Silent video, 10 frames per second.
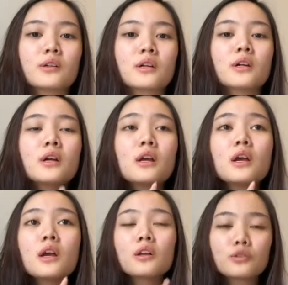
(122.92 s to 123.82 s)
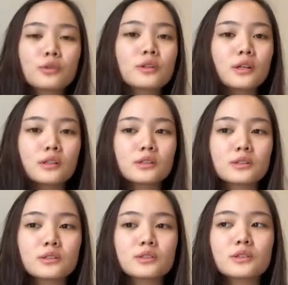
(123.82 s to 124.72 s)
the two
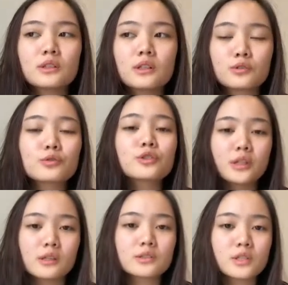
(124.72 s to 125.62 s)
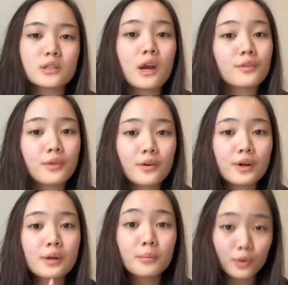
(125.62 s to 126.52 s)
intelligence, two skills that are
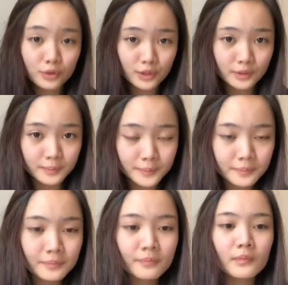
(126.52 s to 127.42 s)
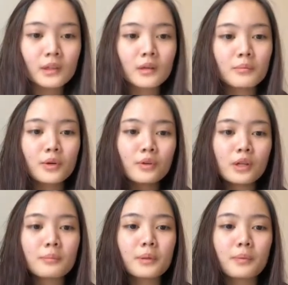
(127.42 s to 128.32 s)
very important.
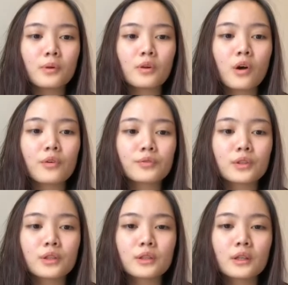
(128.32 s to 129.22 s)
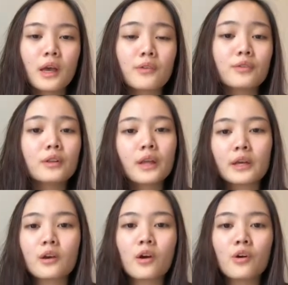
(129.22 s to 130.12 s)
Brilliant people often have a lack
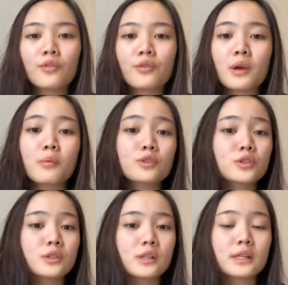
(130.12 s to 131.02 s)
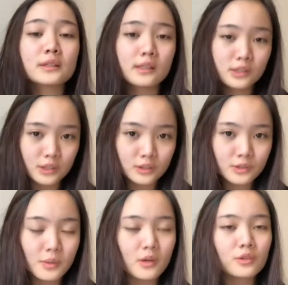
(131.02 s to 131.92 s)
of emotional intelligence
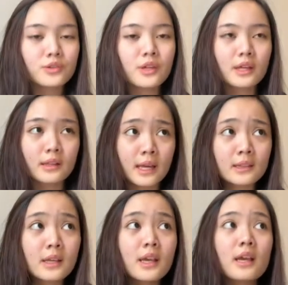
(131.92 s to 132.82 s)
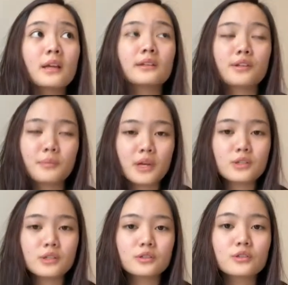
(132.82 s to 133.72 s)
because they let their
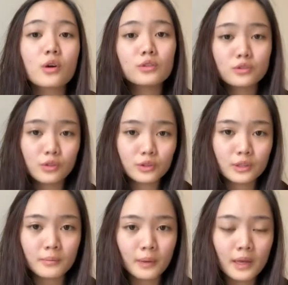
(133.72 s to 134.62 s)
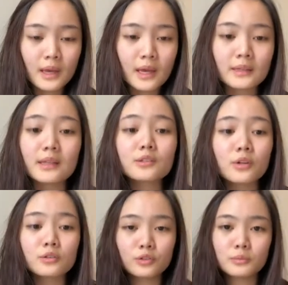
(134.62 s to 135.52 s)
patients control them, and that's
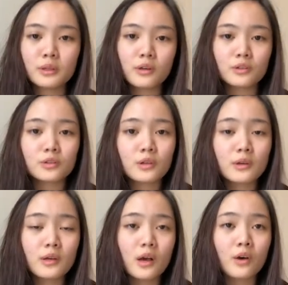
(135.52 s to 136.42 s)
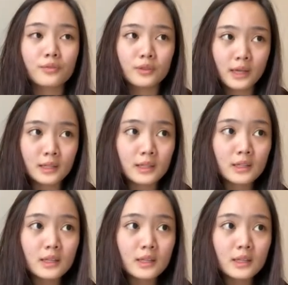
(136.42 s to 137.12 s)
not good because of that